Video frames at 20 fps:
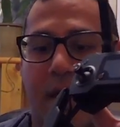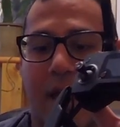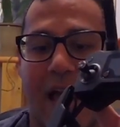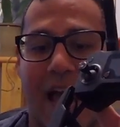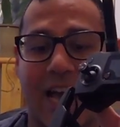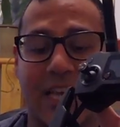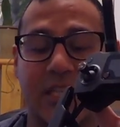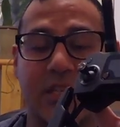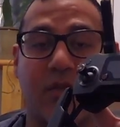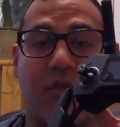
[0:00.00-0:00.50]

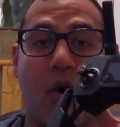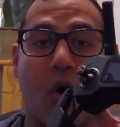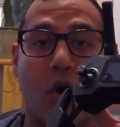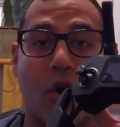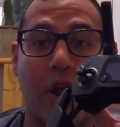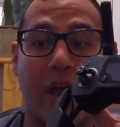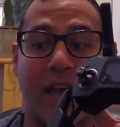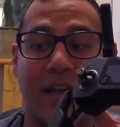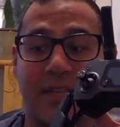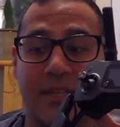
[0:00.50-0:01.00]
as far
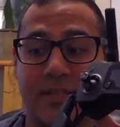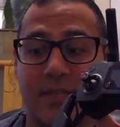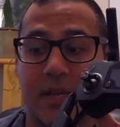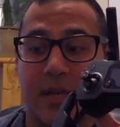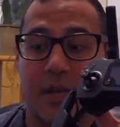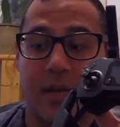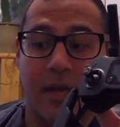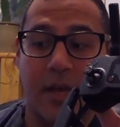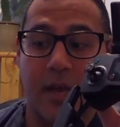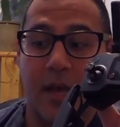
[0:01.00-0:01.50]
as
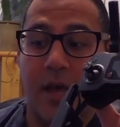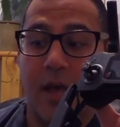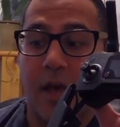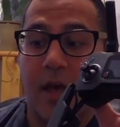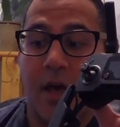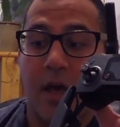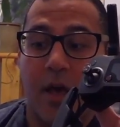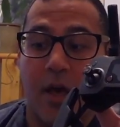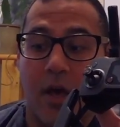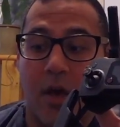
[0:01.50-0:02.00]

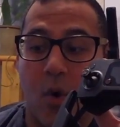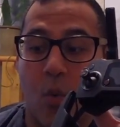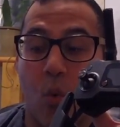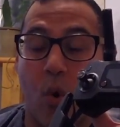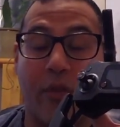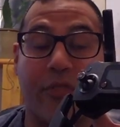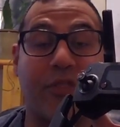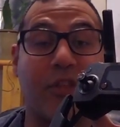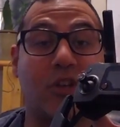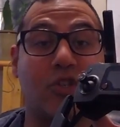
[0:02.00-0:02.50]

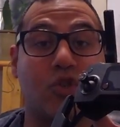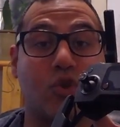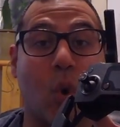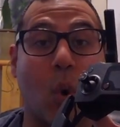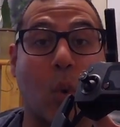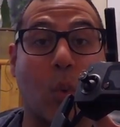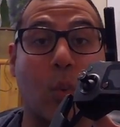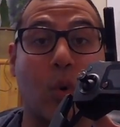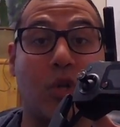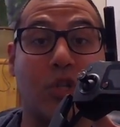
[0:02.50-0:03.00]
what the
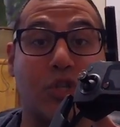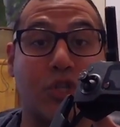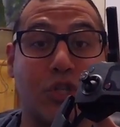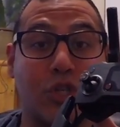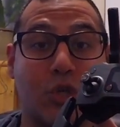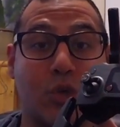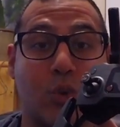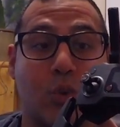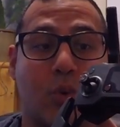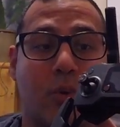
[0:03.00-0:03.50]
drone will
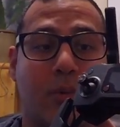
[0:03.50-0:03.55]
do.